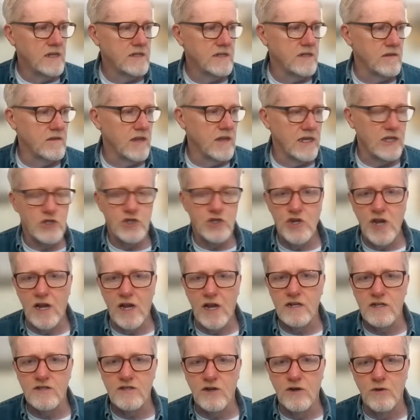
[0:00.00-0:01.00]
to like
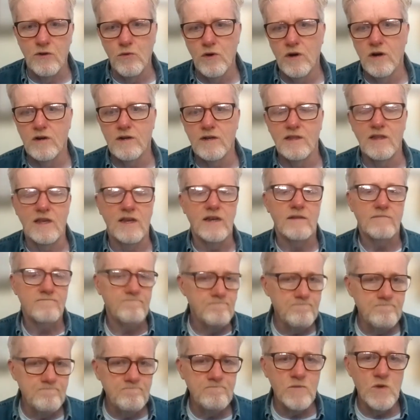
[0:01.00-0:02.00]
check its own work and like
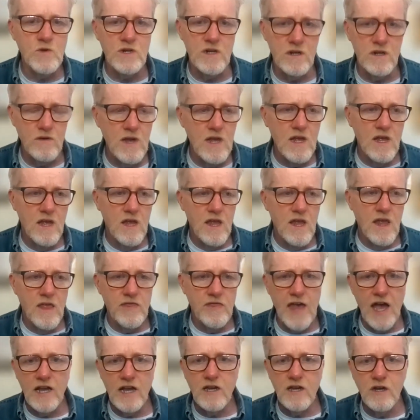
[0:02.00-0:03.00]
you know
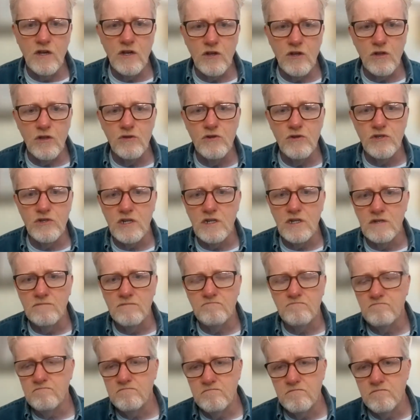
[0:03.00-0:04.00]
that
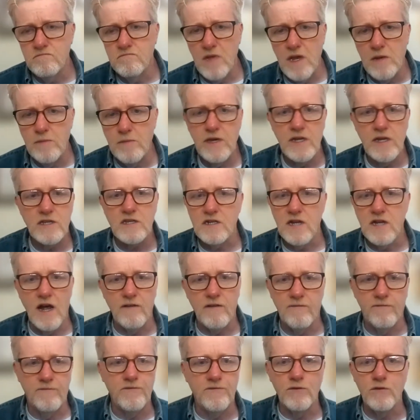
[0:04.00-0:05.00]
conclusion maybe it's
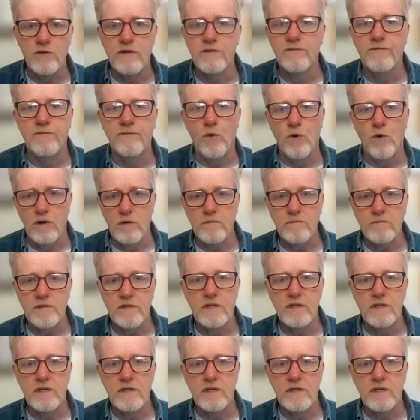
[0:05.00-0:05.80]
not fully formed